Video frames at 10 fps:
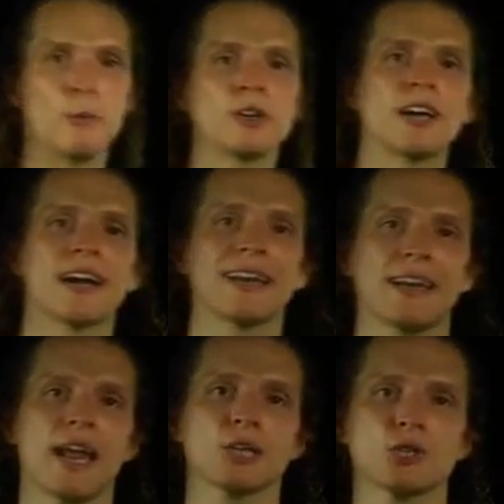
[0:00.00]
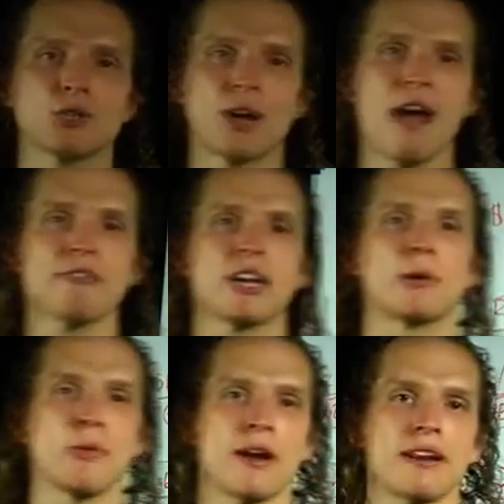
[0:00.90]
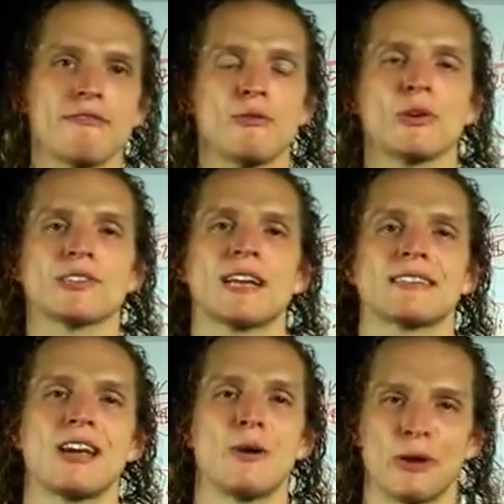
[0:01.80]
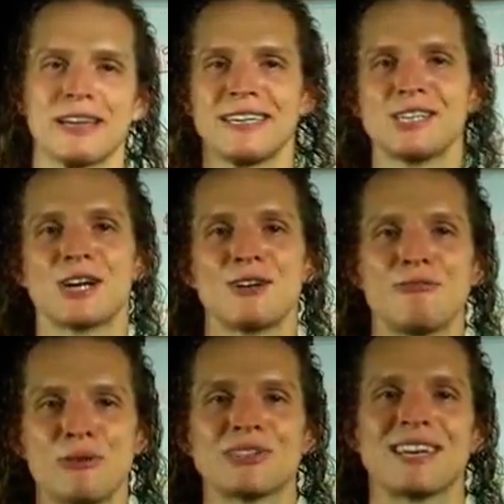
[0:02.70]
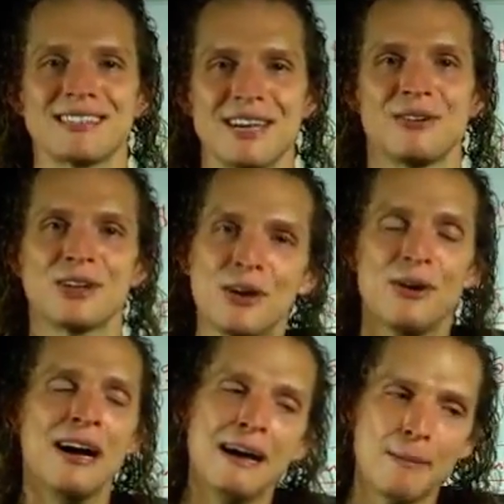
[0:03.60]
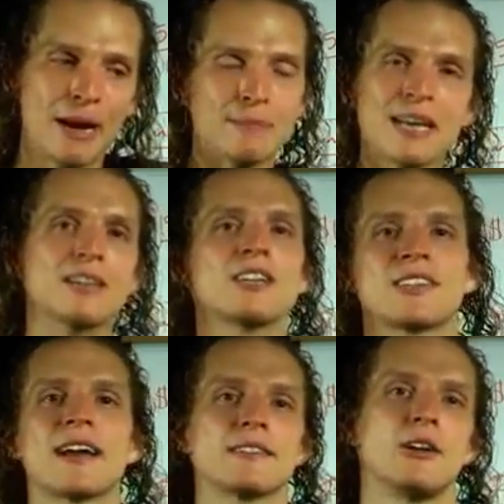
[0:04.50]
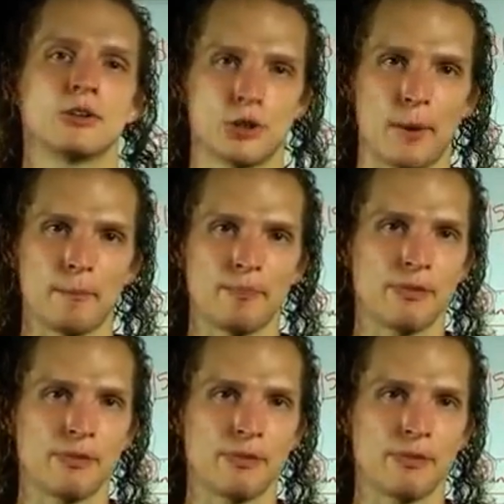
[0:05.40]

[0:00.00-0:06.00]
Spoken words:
Now, we're talking natural traffic here without any forced SEO. We're going to teach you how to do forced SEO too, but I'm telling you it's not as long term.